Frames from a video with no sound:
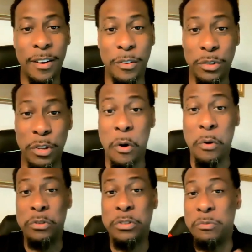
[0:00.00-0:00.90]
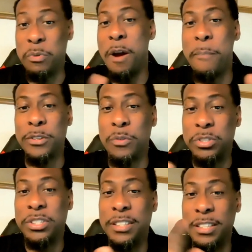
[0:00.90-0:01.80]
or, or everybody's
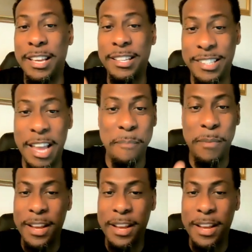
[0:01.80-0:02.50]
going to see the next day.